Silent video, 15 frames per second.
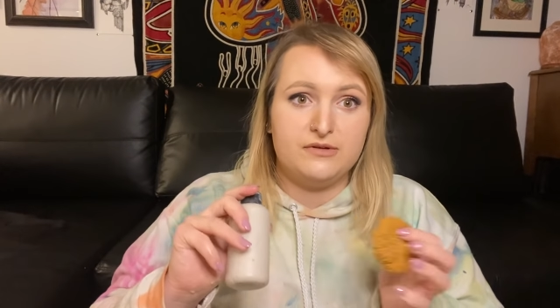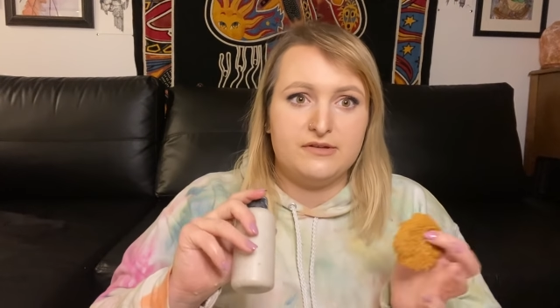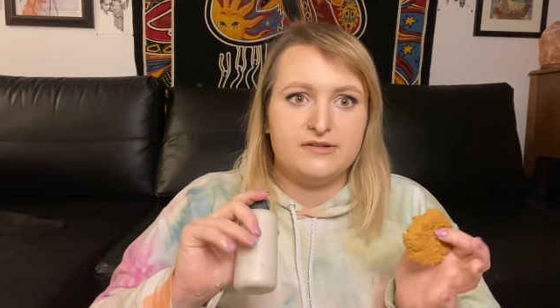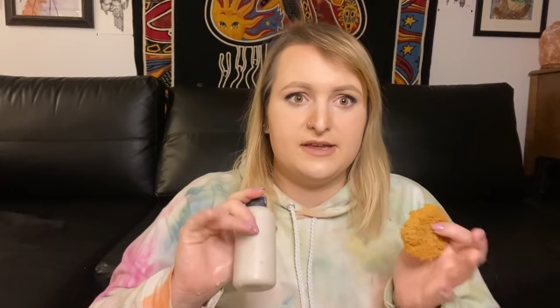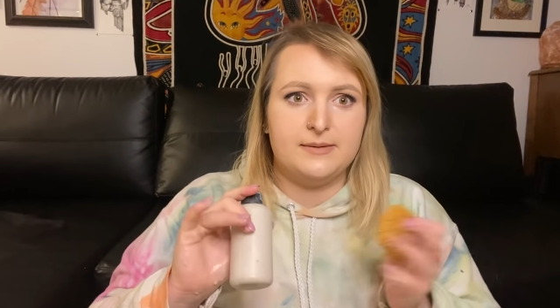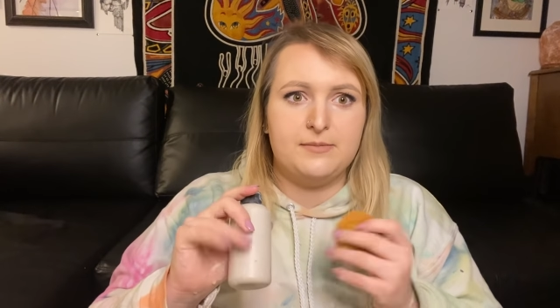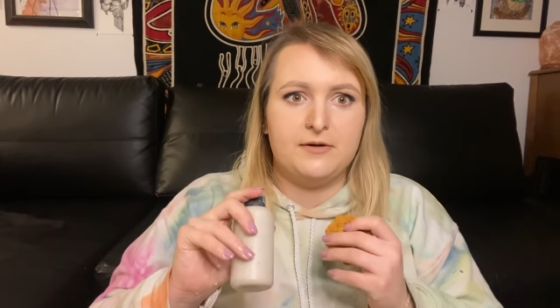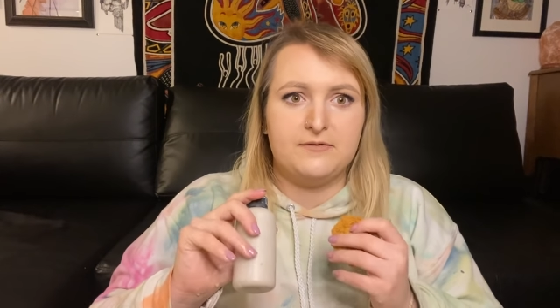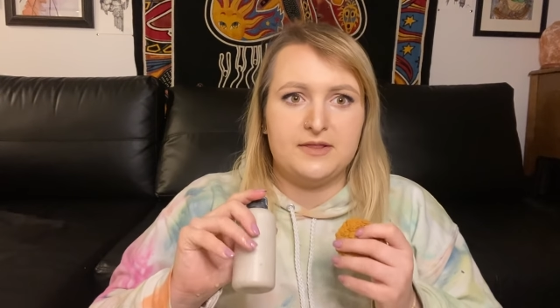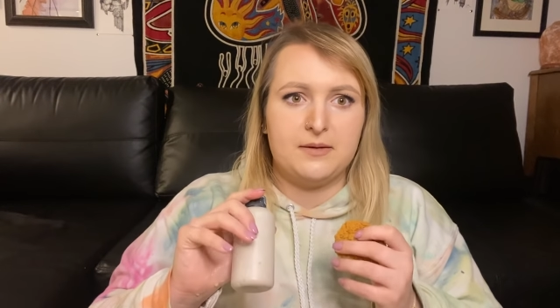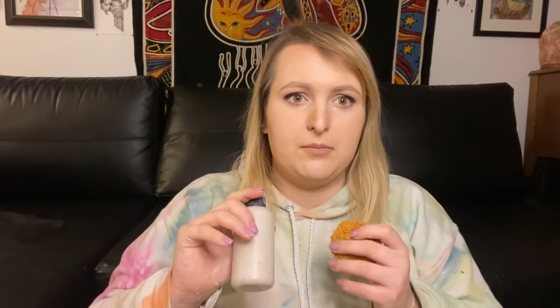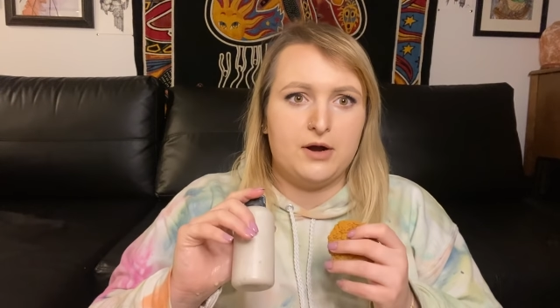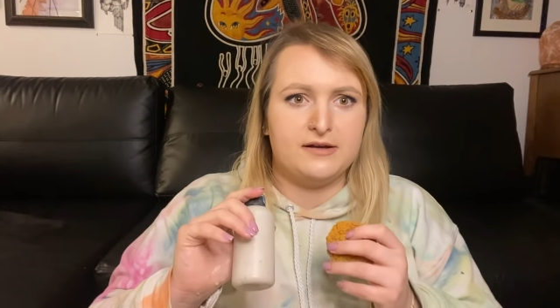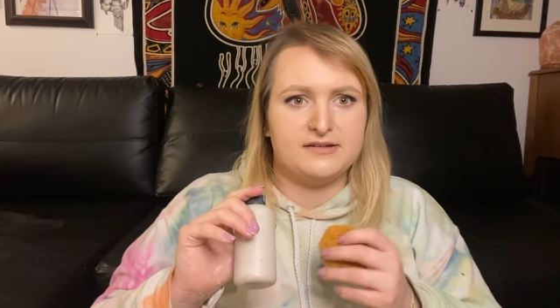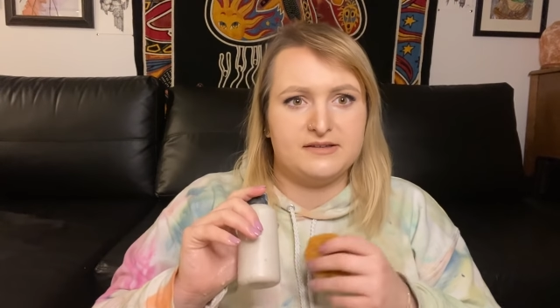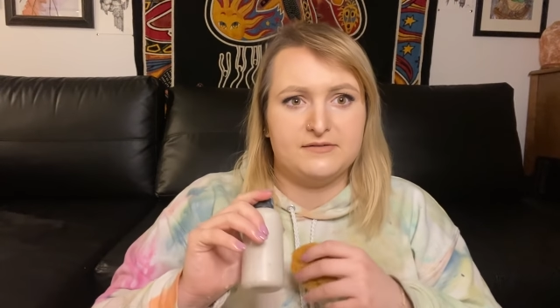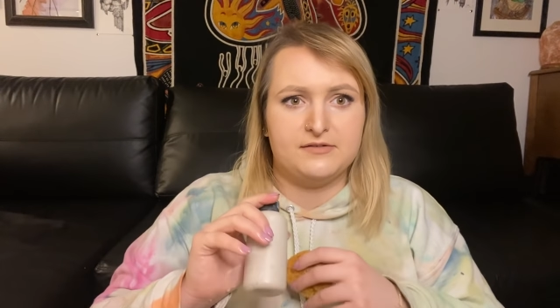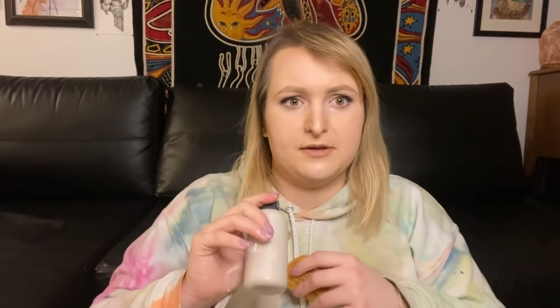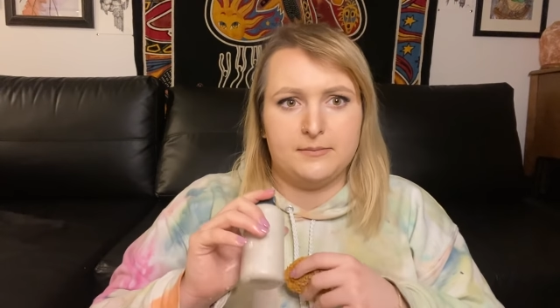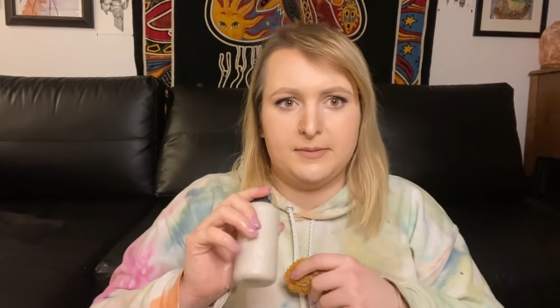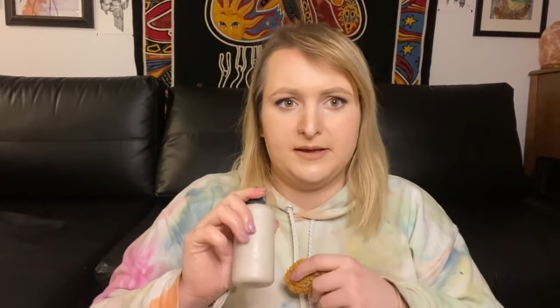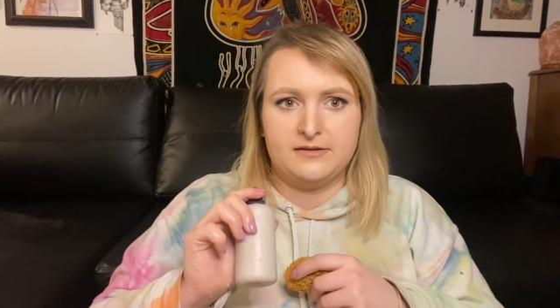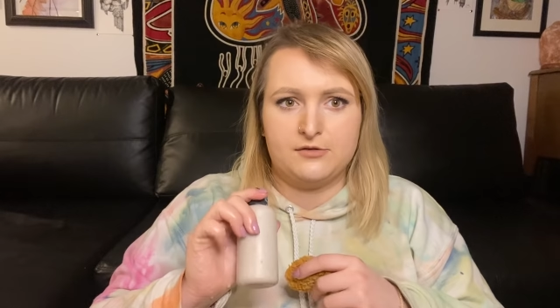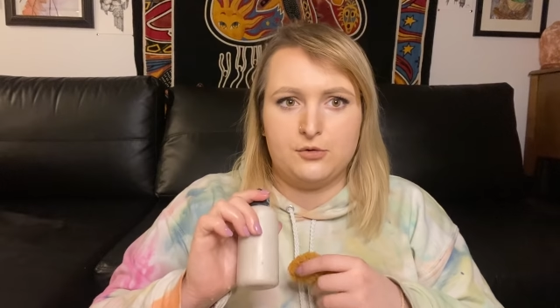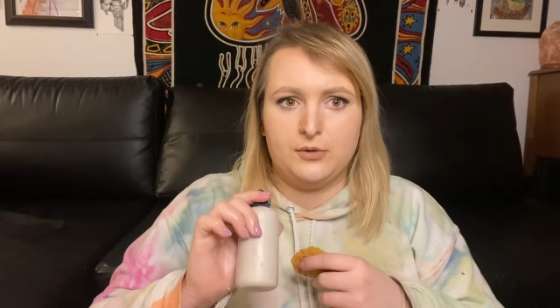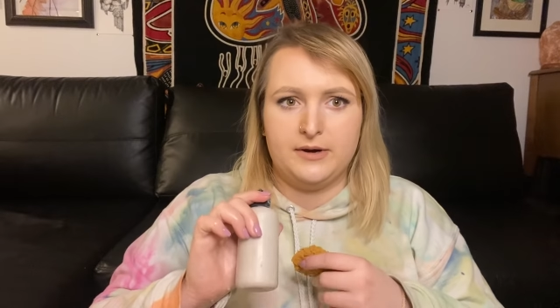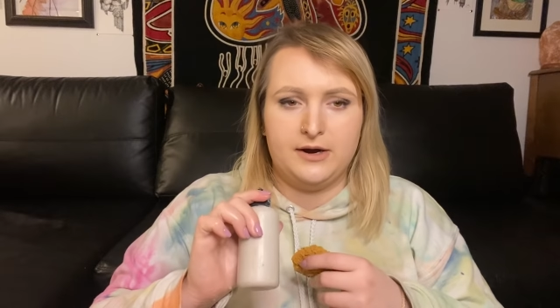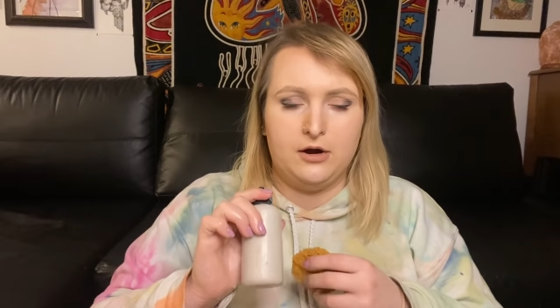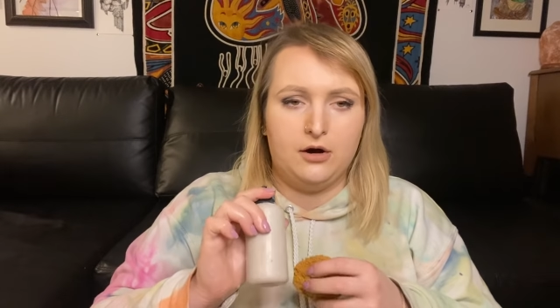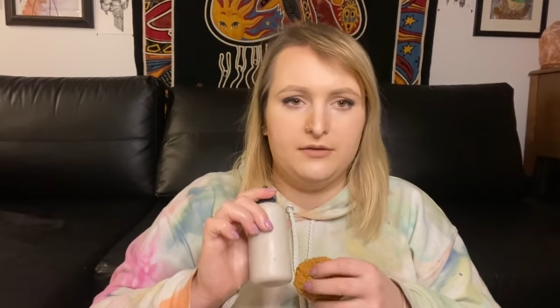skip over that process of slipping and
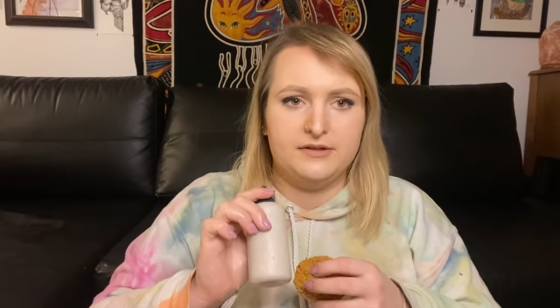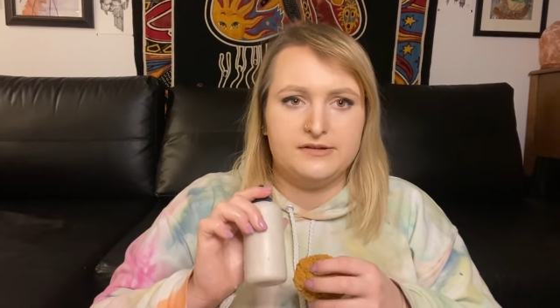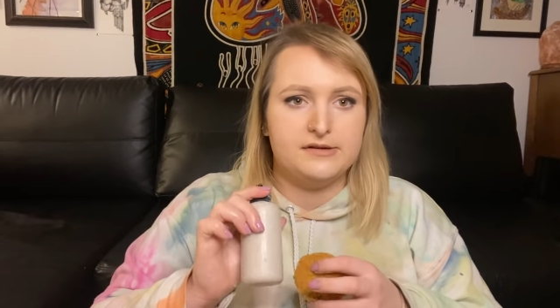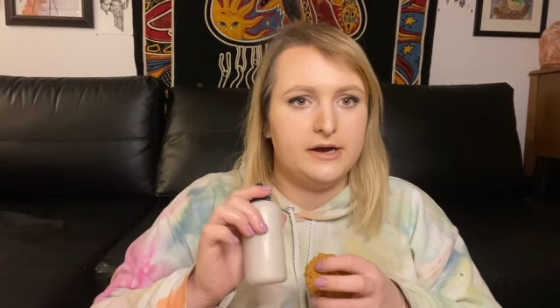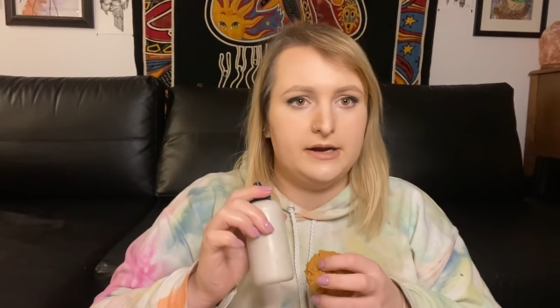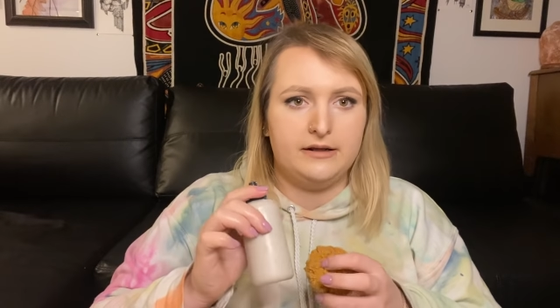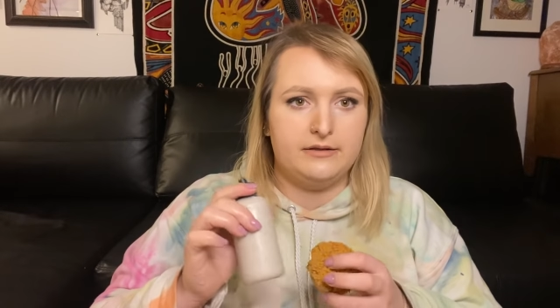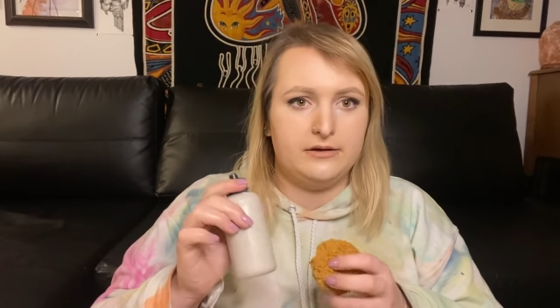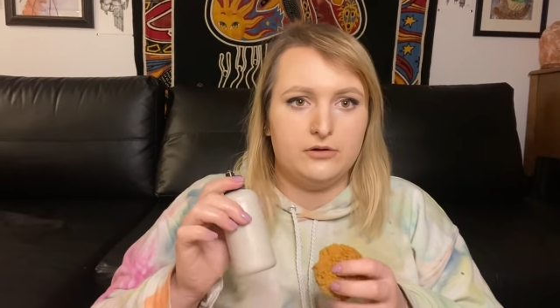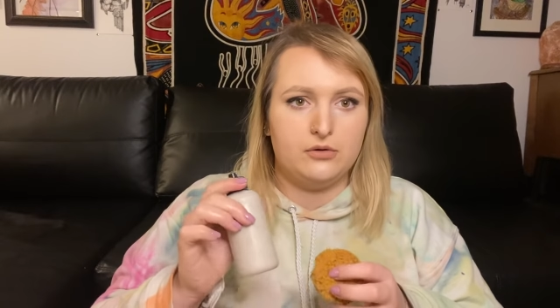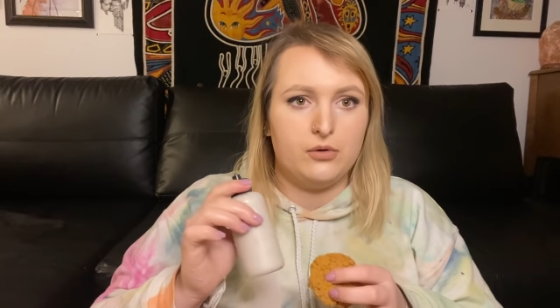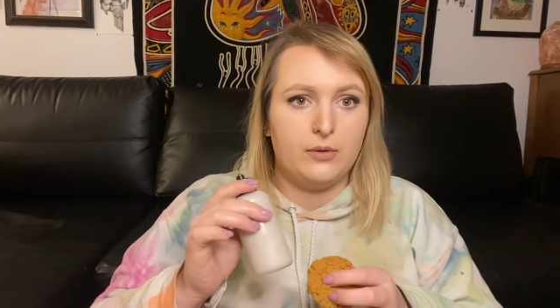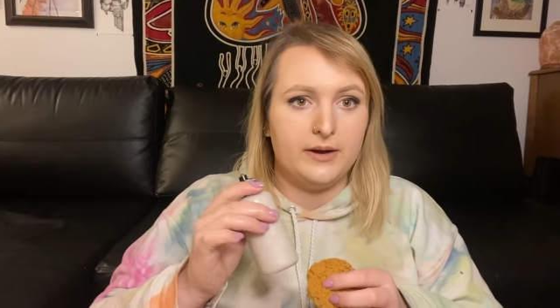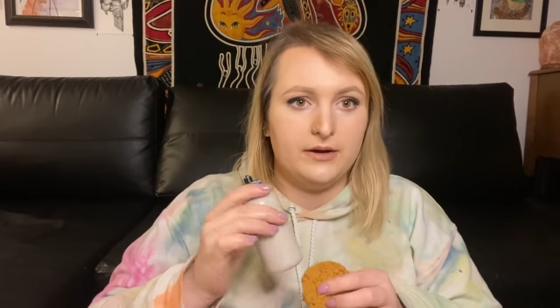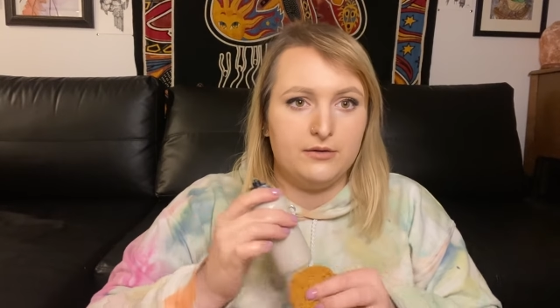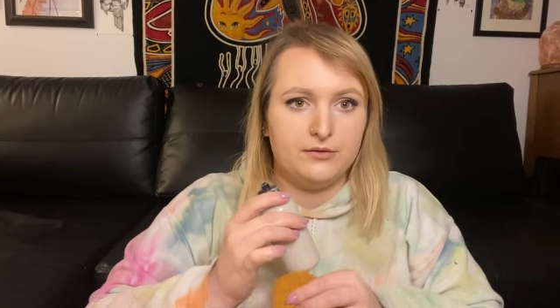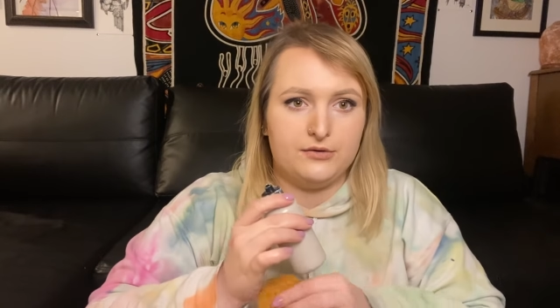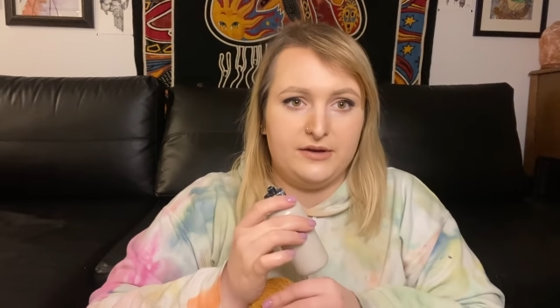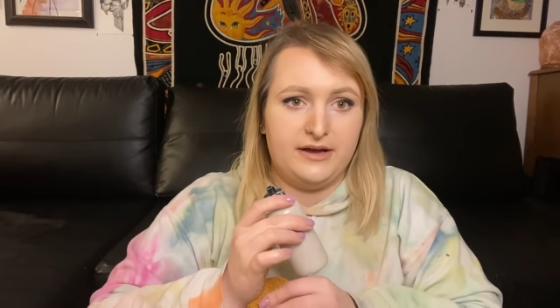scoring all these tiny little coils